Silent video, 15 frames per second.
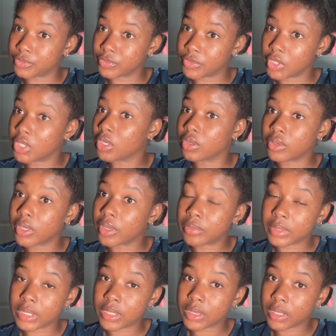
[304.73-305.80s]
you don't know
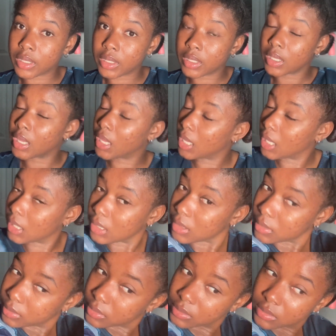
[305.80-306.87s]
anything, and
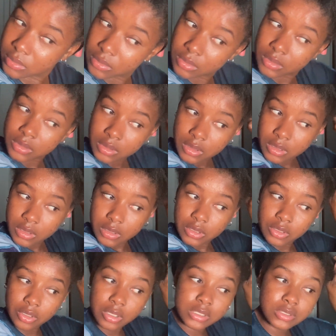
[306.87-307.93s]

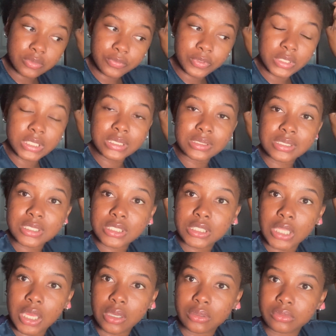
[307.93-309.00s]
you're also feeling
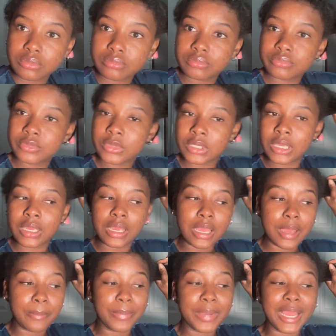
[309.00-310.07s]
slow.
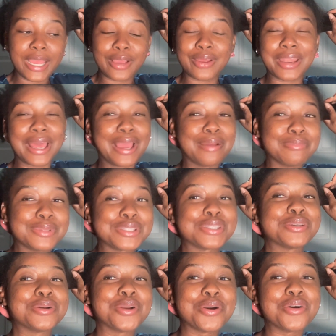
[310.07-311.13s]
But I ain't gonna lie, I'm gonna still
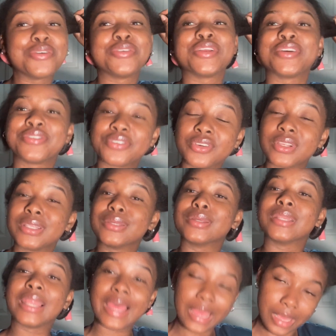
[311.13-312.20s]
go over there for a little
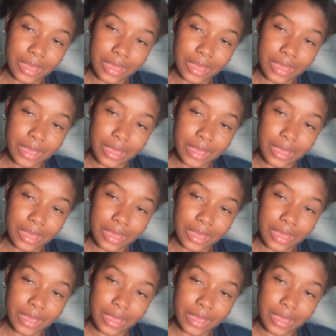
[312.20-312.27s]
laugh.